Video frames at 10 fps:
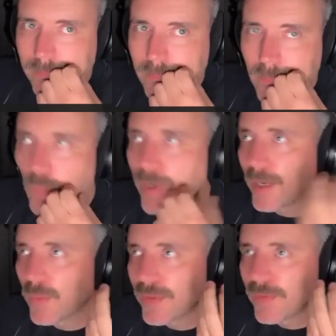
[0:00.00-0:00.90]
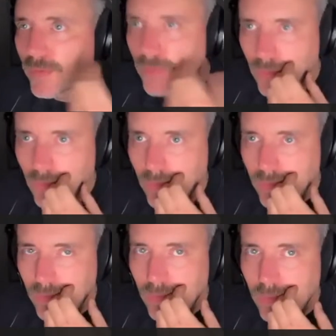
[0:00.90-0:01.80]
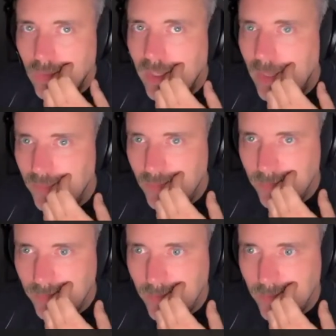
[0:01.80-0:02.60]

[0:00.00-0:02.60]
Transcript: when I went to the game assembly,